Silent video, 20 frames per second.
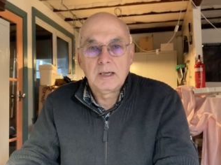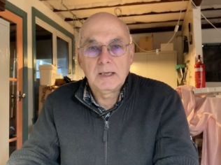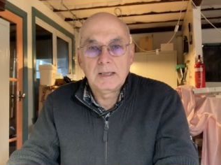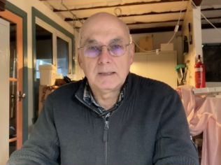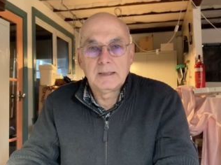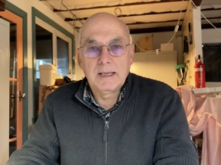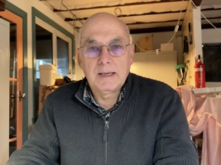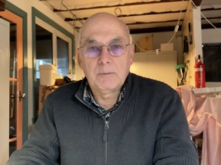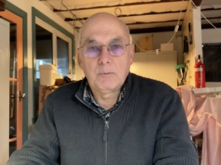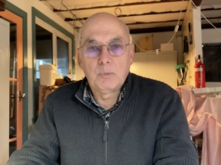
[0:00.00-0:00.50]

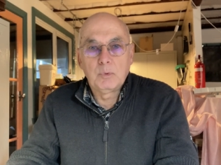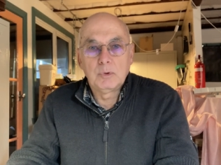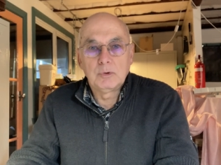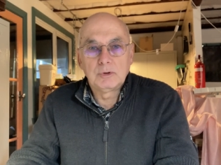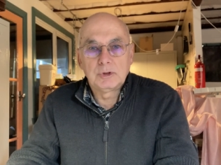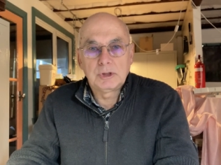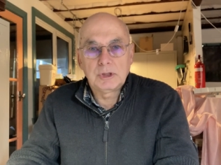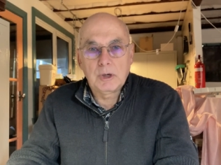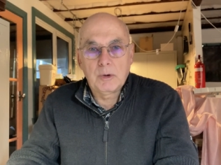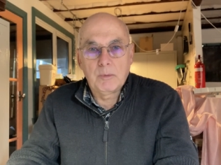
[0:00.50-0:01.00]
and that
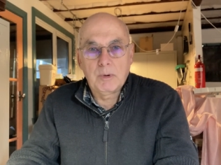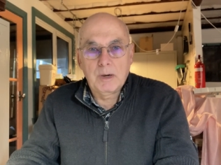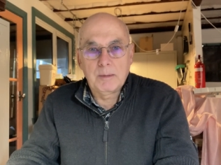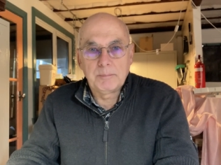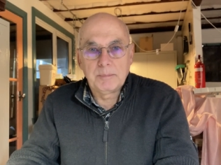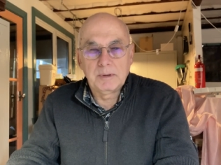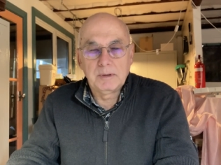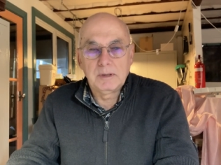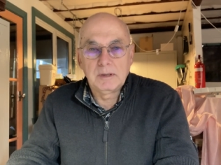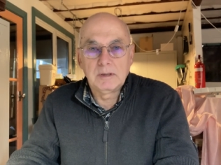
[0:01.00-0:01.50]
will show
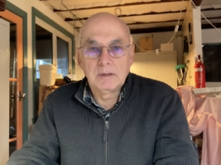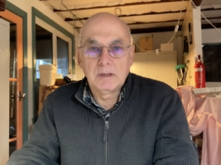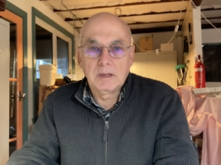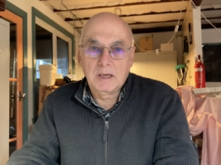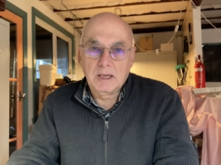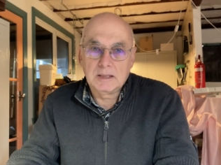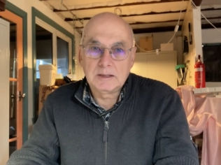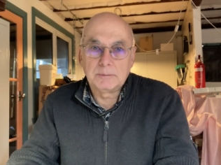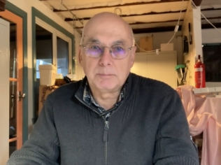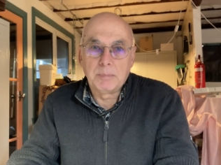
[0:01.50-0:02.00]
up in
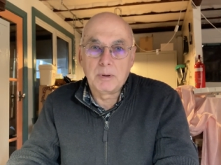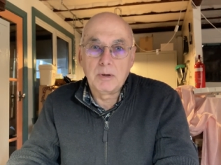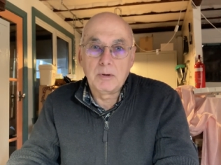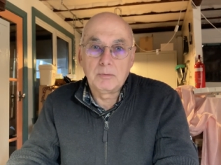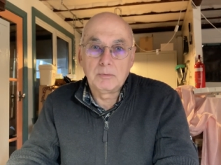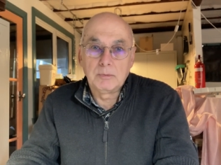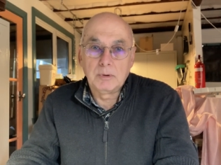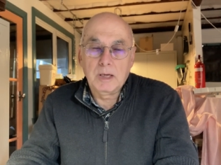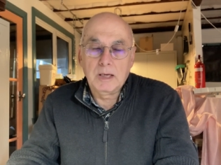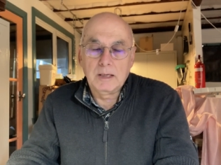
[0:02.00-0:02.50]
the next
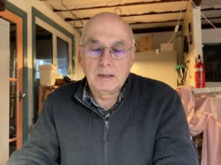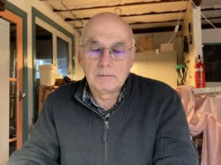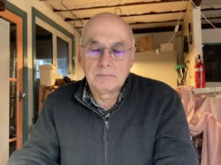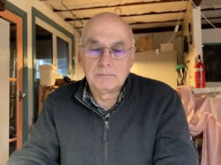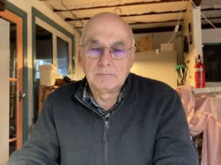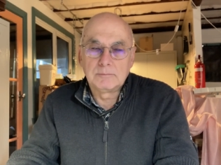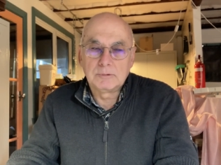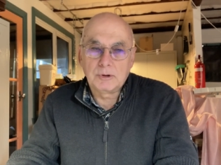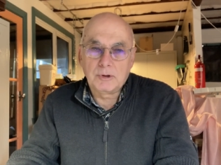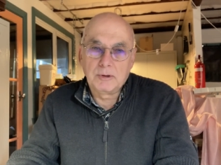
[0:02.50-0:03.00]
bowl, uh,
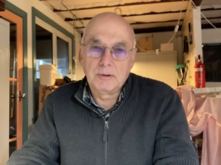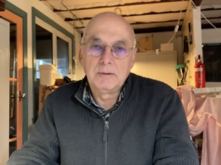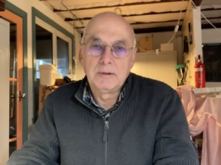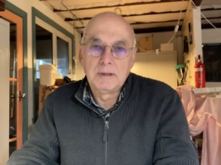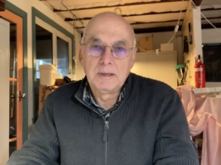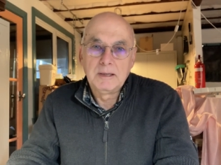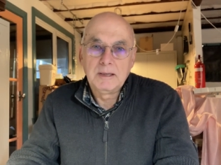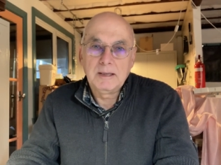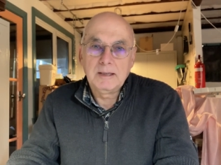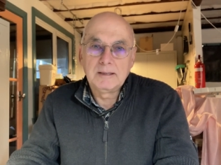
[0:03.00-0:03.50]
sorry,
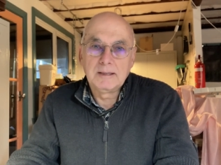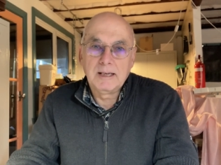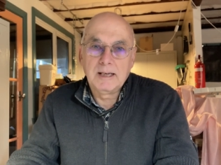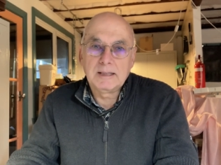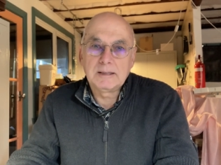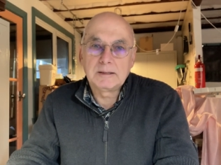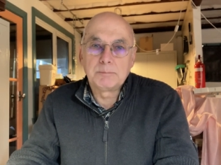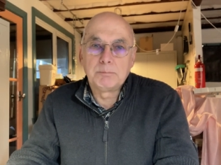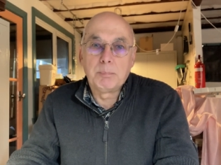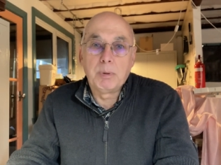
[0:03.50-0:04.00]
in the
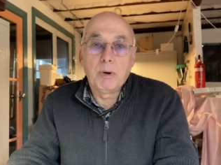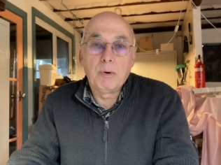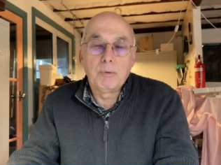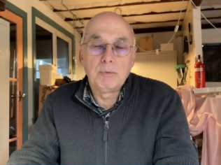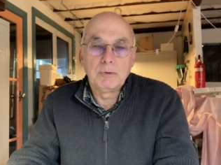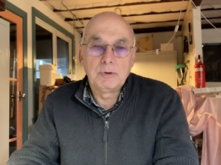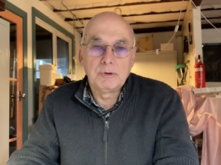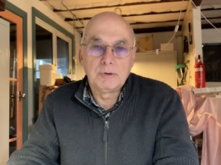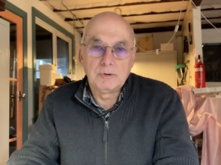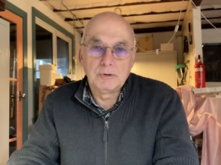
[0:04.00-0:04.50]
next
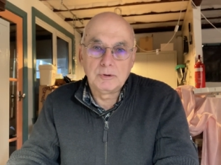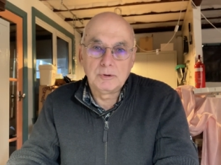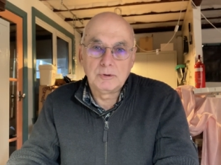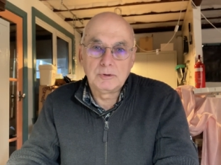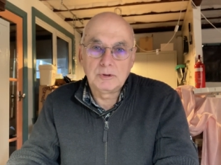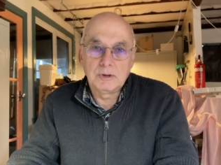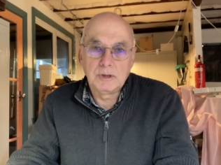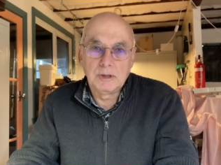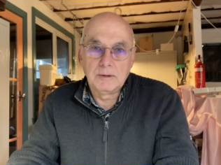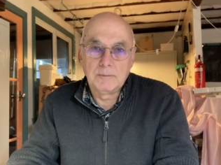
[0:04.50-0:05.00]
bowl you
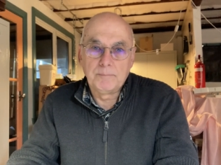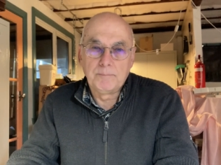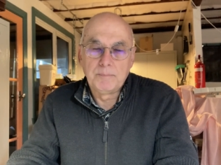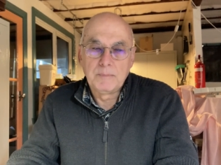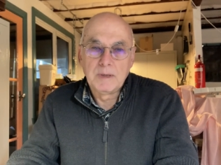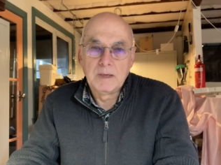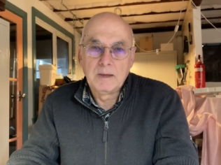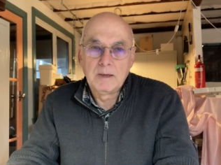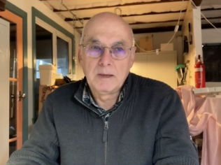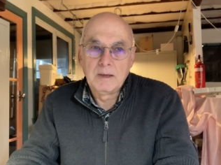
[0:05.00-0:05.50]
use it in.
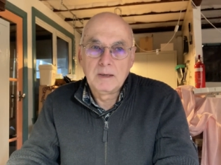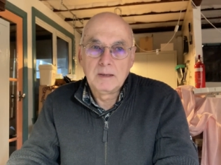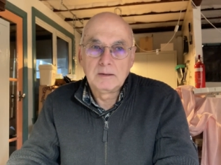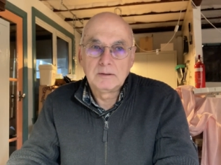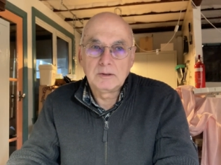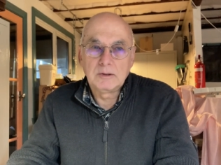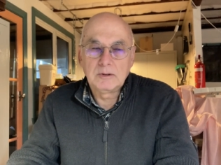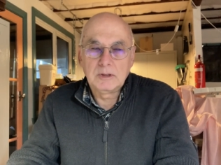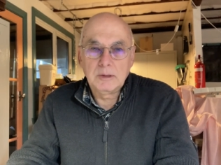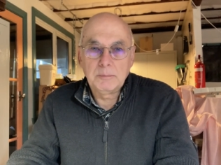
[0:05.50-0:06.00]

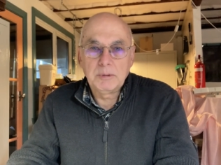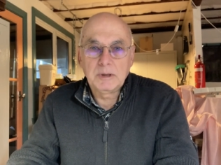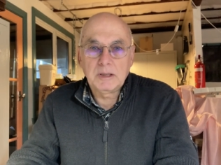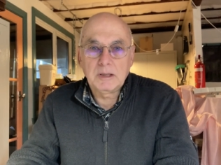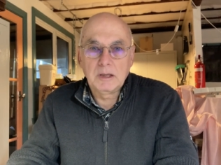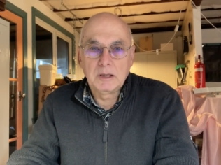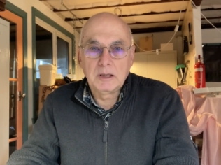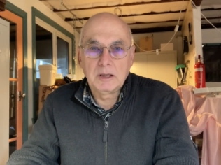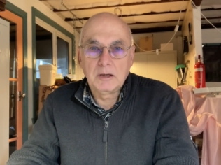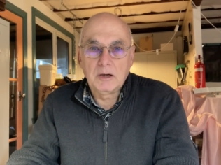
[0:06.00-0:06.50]
So
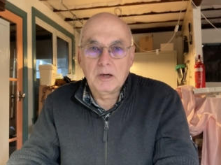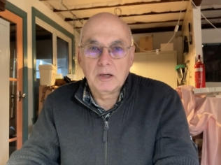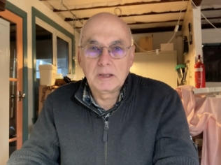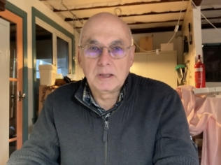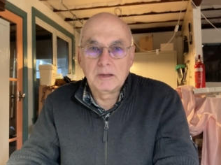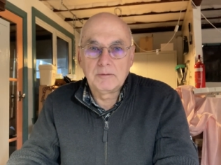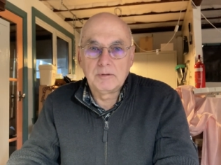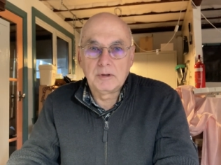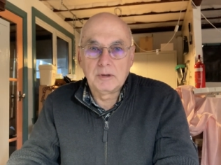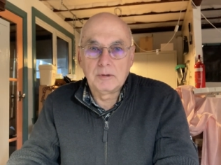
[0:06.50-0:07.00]
typically I
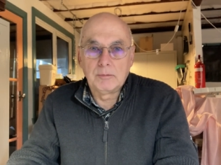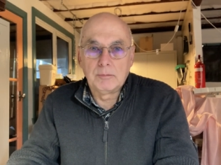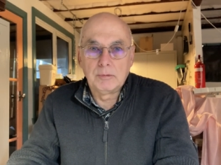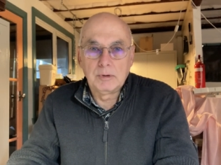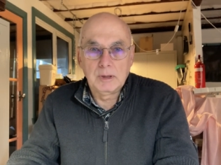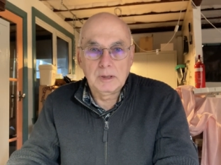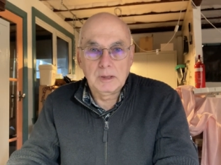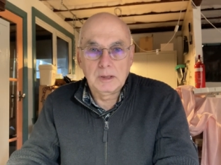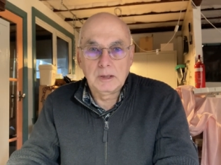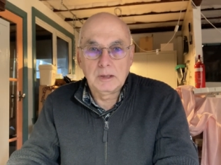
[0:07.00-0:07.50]
give it a
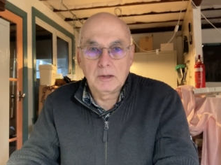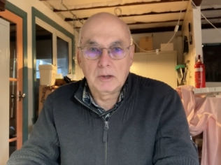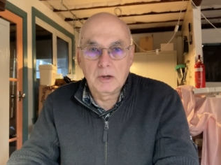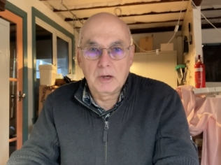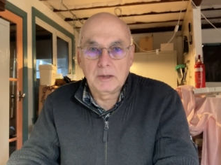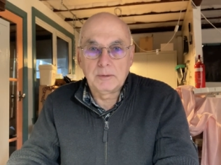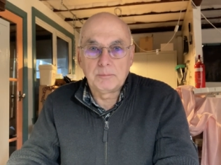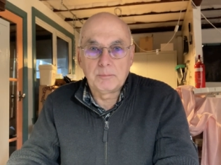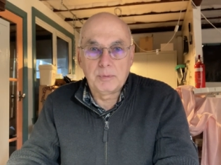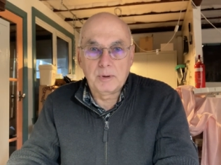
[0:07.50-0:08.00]
really
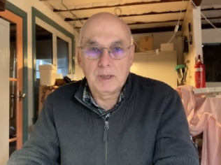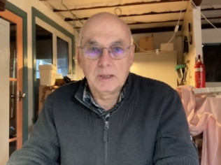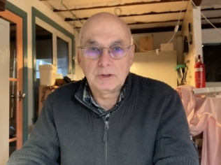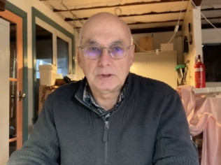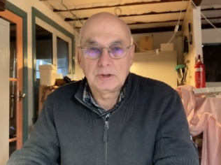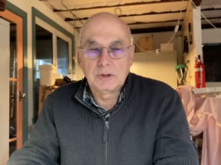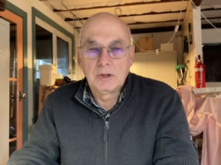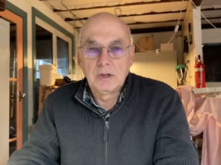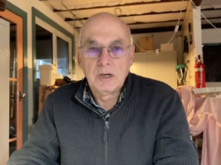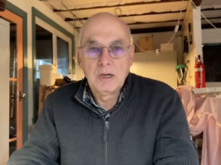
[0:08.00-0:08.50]
light
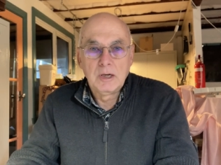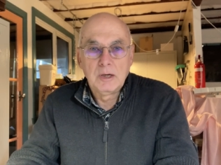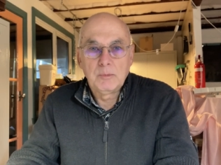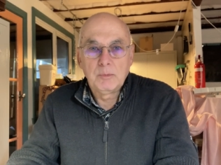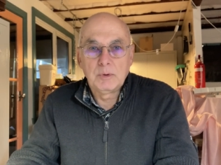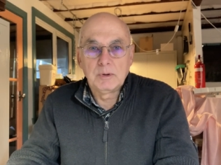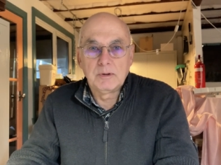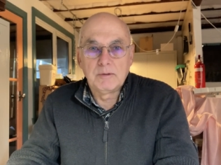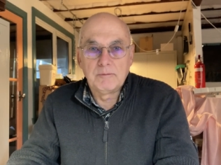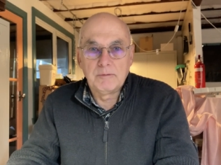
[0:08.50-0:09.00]
brush
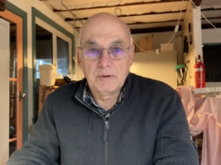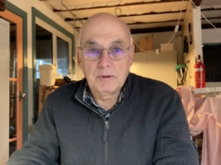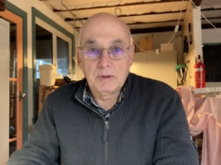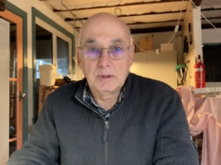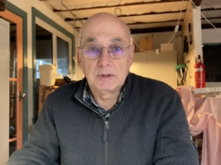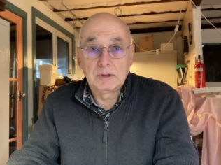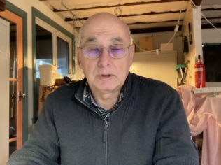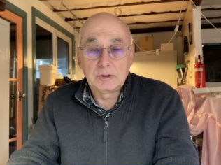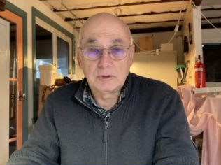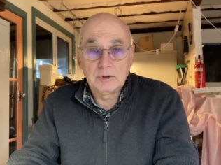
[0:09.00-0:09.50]
with a
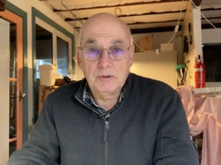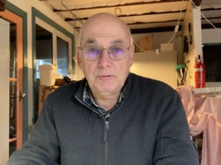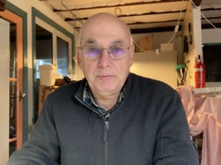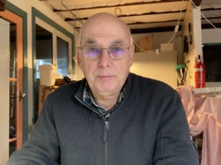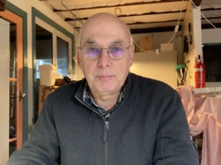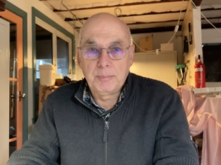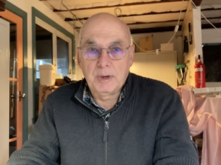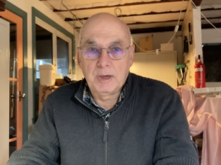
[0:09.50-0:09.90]
very soft